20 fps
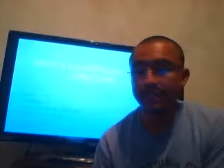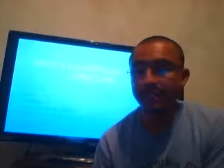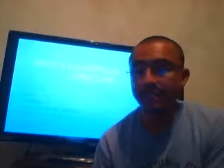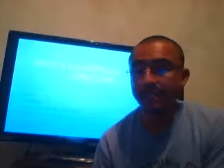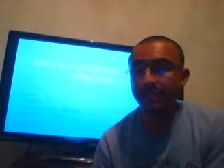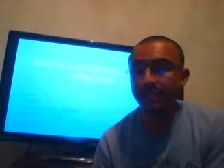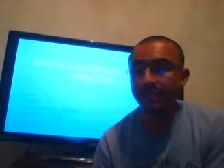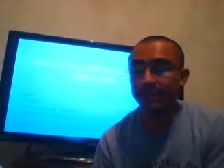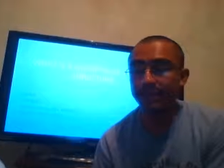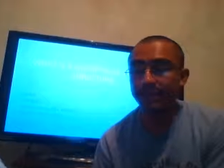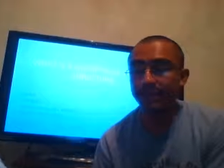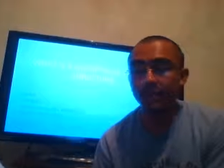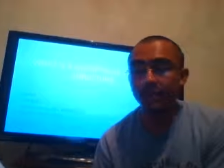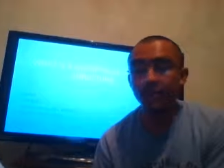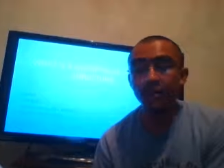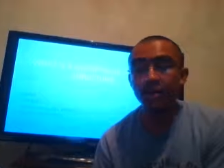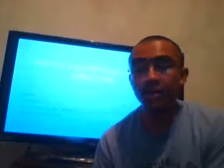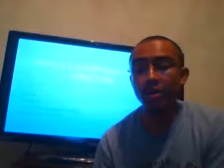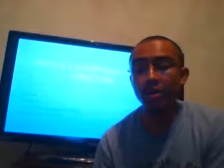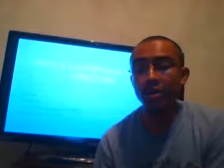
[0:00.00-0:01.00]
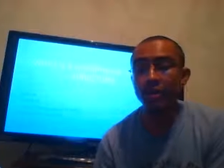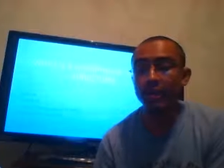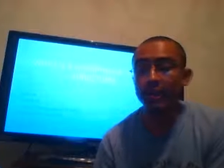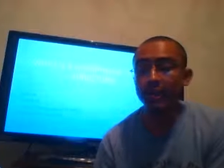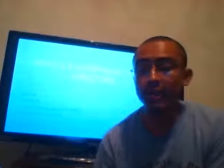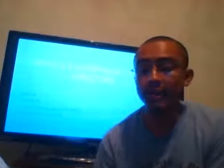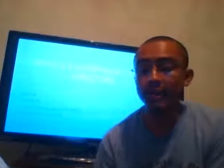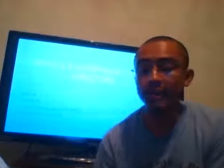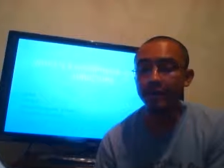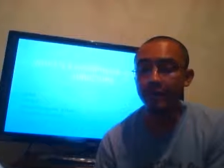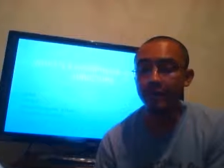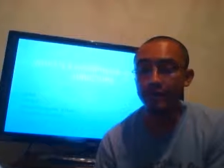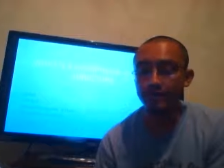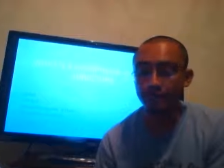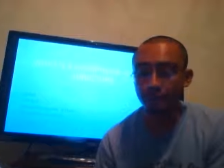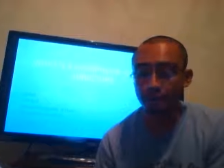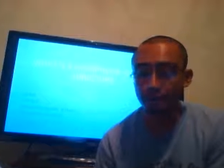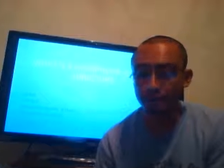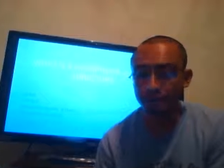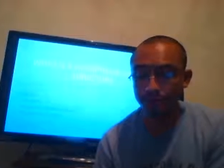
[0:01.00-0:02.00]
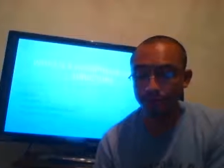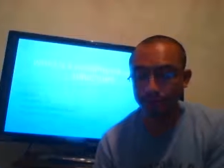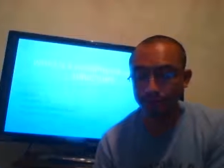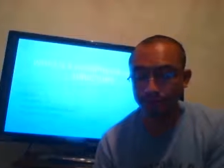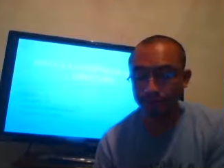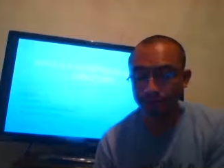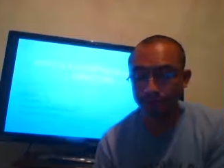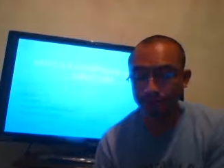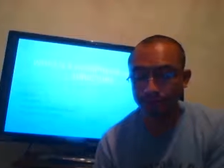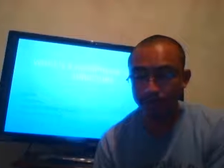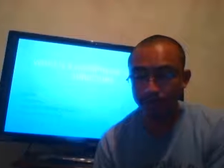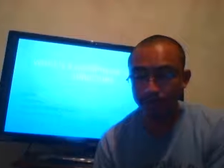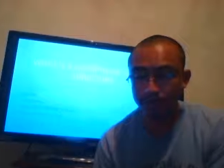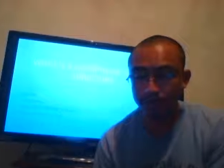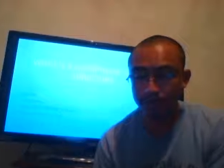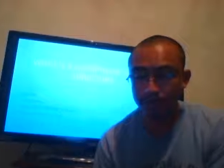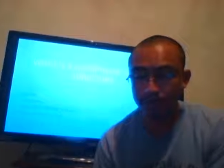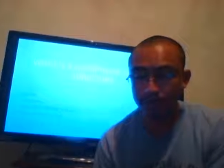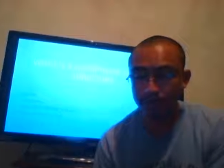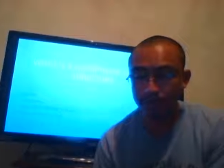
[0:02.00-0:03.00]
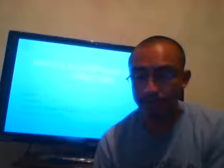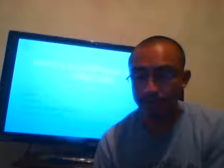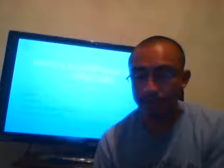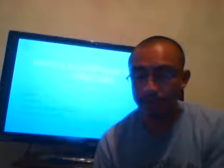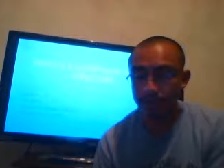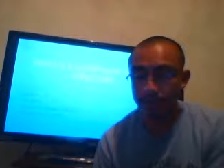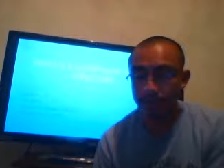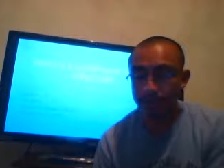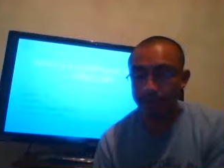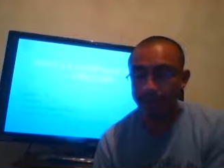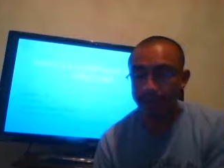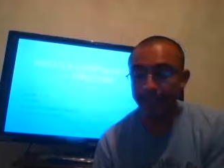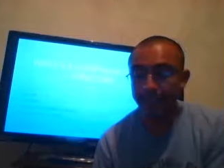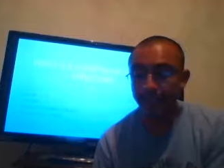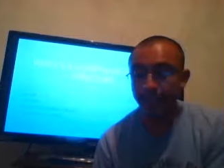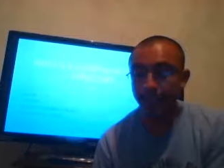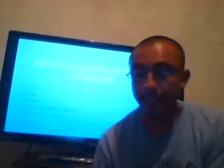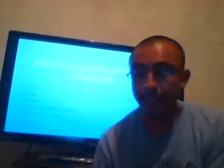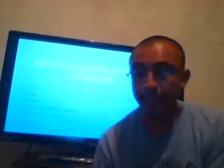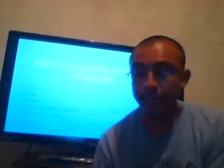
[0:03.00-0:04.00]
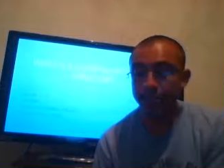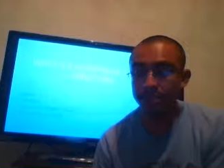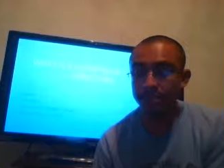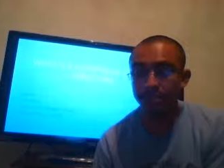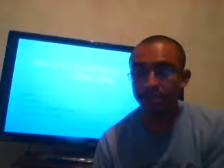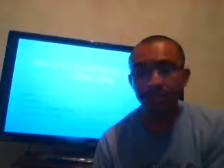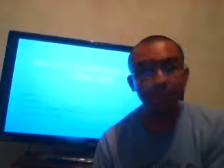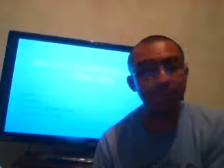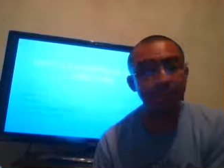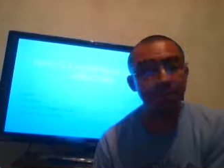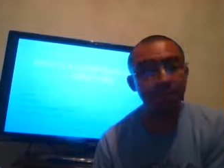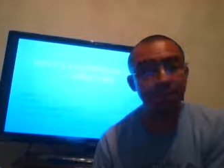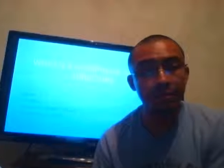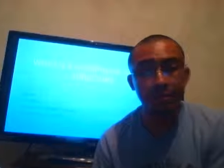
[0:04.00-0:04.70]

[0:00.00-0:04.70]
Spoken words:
can be before or after a morpheme. They can either be simple